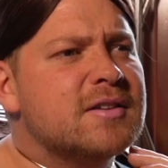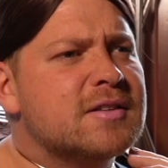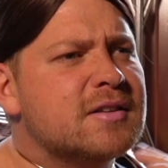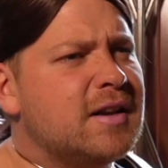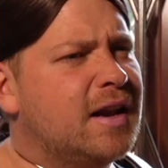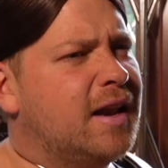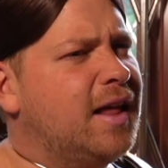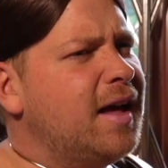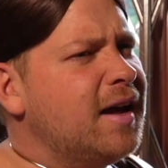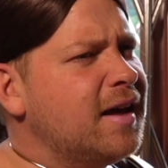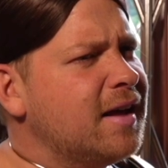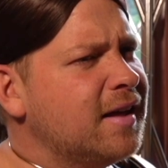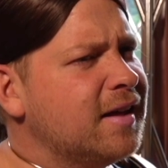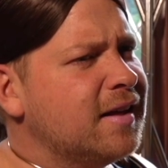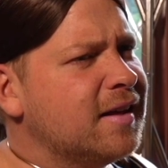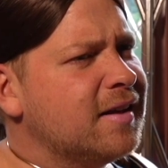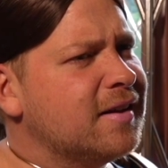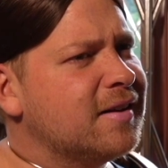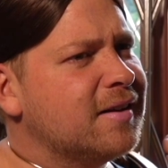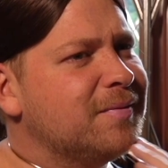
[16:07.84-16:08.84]
Luck?
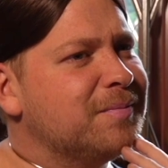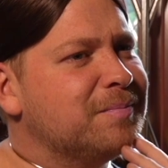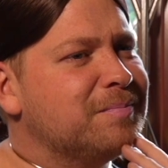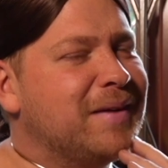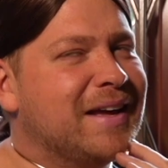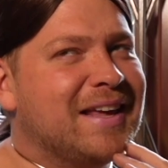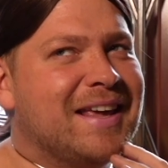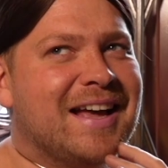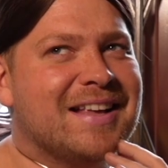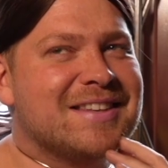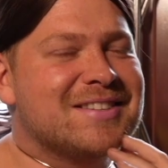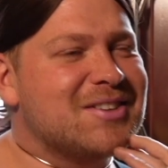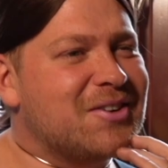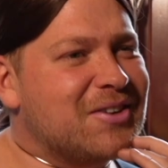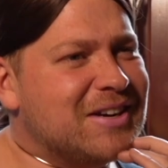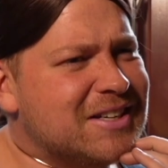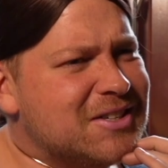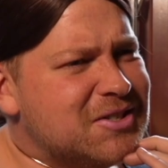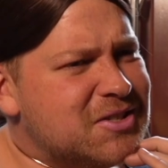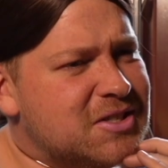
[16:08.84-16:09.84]
My God,
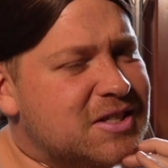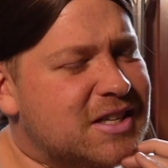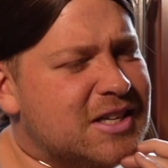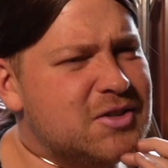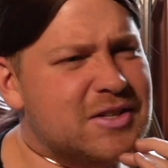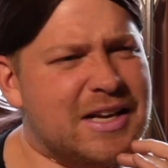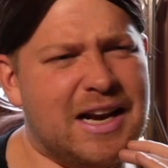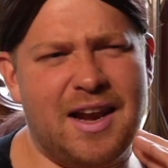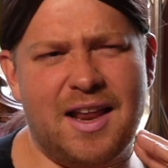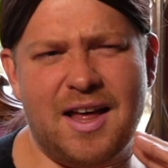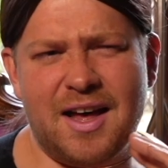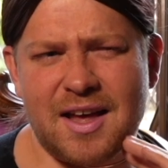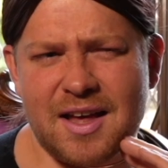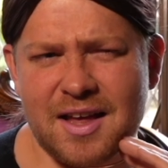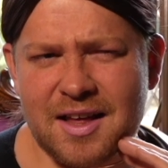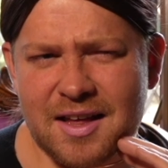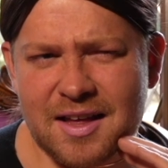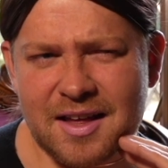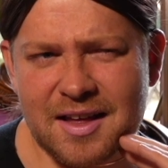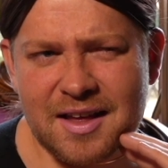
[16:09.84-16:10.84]
sorry, did you say luck?
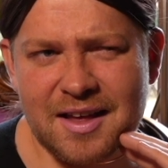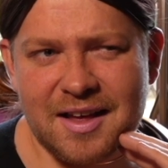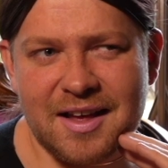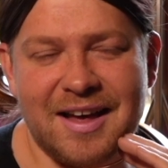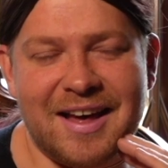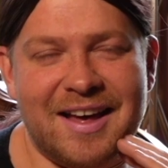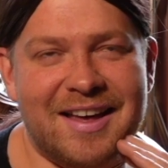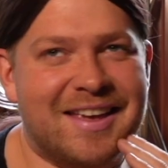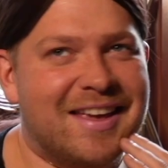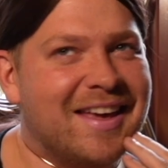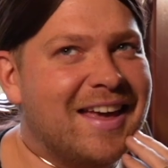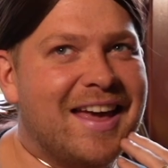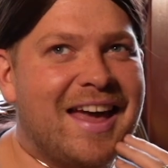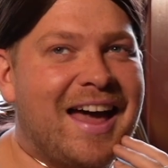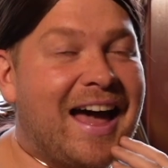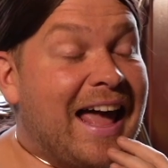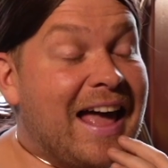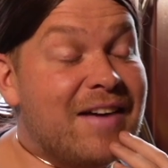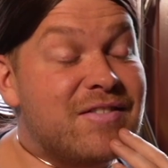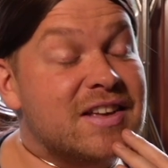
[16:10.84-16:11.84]
I
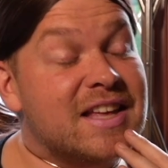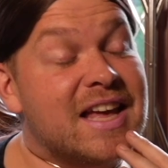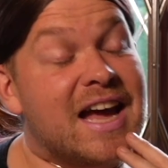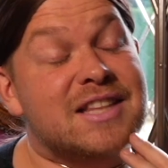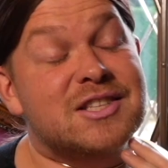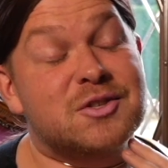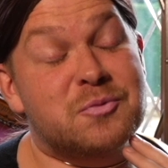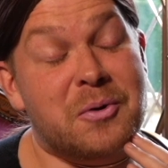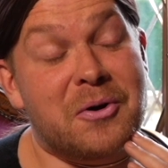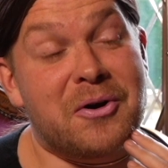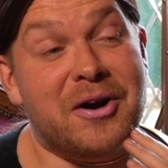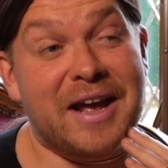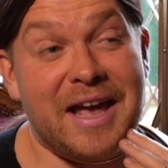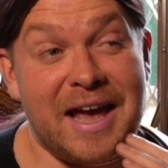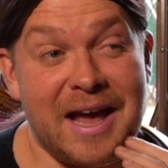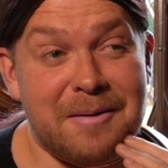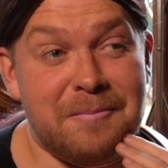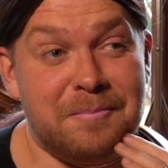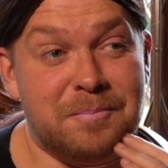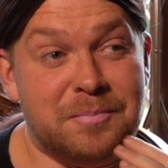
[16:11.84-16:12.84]
haven't got to where I
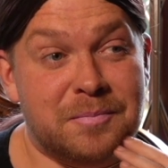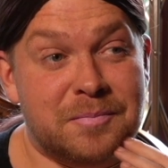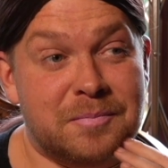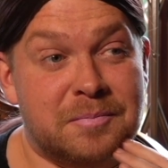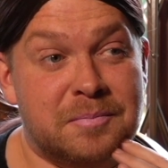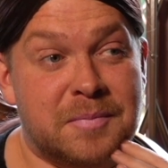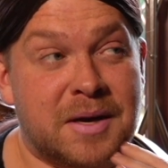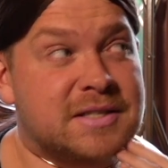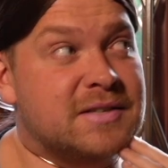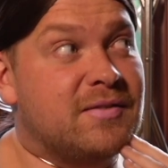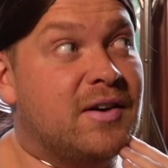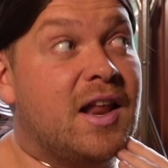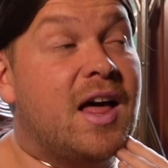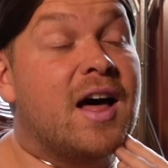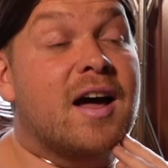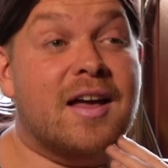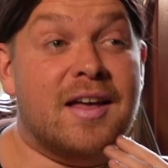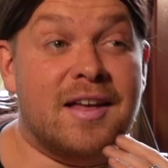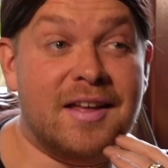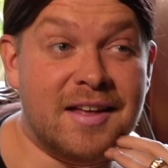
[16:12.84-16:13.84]
am because of
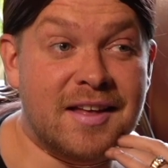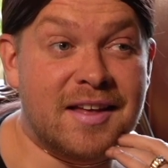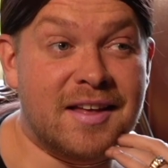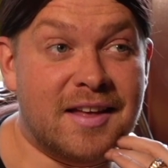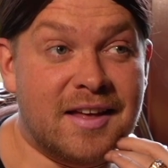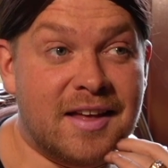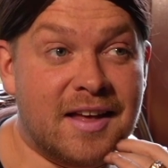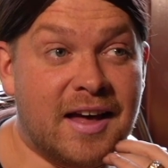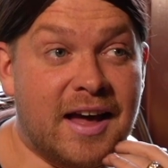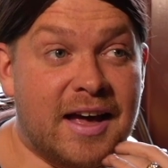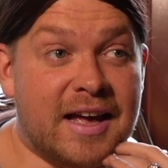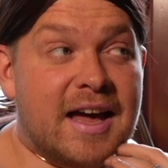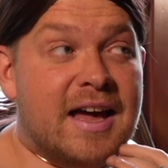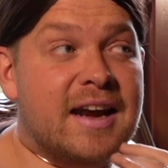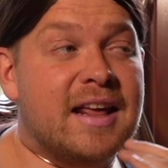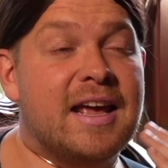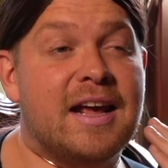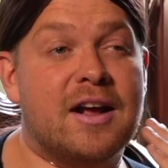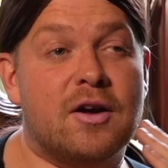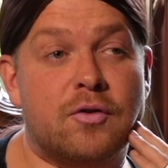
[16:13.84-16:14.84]
luck. I
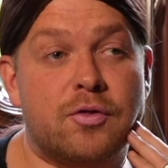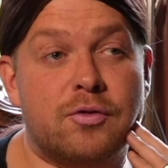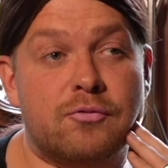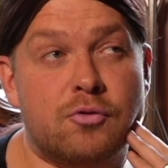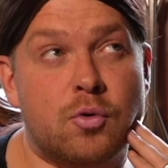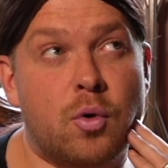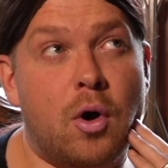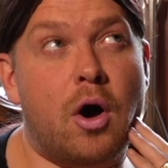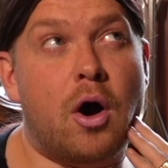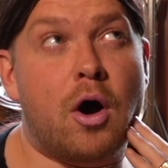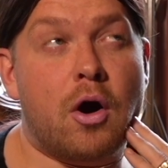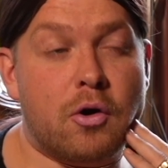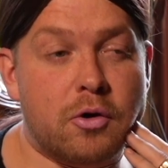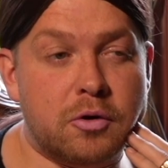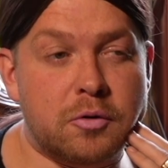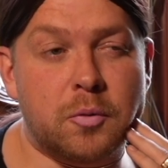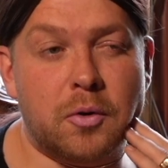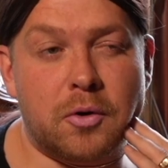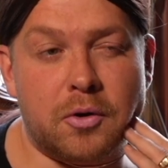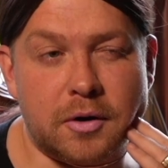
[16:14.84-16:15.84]
got here through
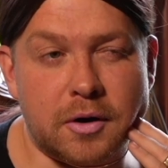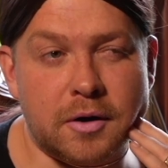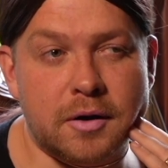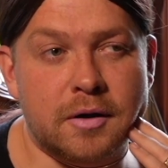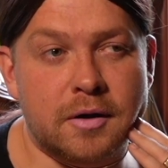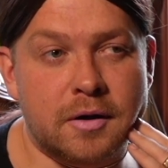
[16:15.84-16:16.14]
hard work.